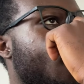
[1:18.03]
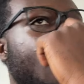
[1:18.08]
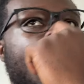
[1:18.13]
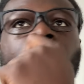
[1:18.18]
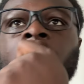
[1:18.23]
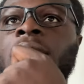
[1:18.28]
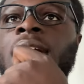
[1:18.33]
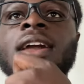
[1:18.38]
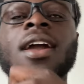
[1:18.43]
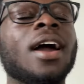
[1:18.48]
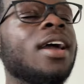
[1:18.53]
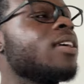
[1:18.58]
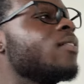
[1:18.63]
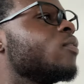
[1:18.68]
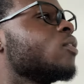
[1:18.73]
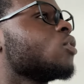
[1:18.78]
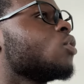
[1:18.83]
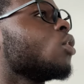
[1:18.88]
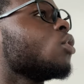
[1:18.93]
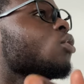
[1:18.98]
Hey, I even
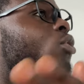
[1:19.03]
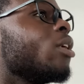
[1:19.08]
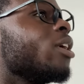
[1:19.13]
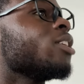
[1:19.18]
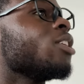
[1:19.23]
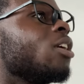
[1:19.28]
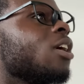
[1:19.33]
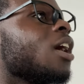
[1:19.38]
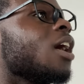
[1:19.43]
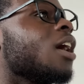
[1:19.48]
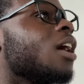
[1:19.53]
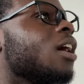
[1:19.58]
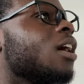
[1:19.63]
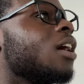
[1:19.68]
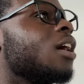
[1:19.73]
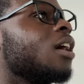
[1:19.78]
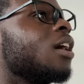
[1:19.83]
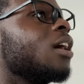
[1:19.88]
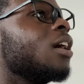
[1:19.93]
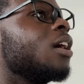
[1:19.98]
told you are younger.
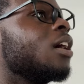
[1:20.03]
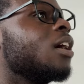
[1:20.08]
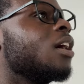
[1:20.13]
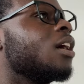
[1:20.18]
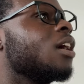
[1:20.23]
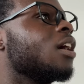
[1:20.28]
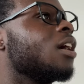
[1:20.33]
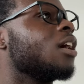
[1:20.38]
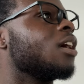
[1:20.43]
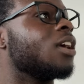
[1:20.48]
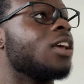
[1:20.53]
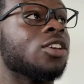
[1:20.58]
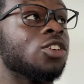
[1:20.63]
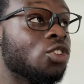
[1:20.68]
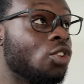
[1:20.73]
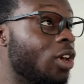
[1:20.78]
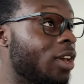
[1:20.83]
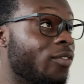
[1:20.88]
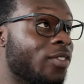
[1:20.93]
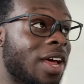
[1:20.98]
You
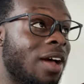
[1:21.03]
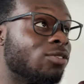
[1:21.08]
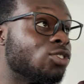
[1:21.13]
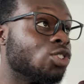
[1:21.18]
don't even have a